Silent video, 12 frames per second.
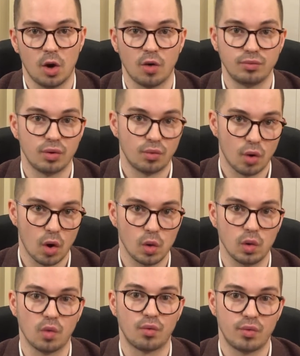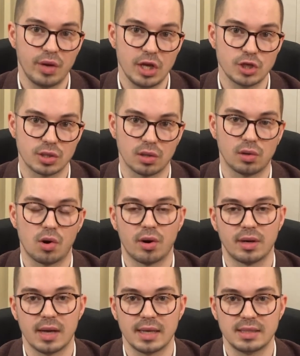of the role of regional
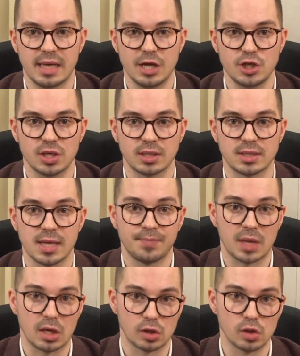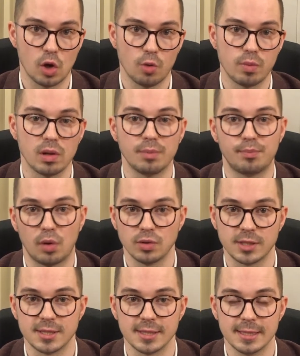organizations in global
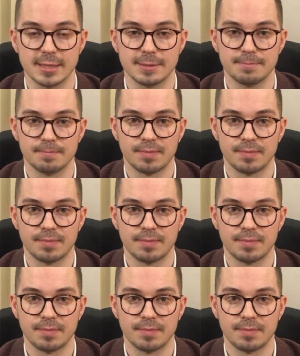processes.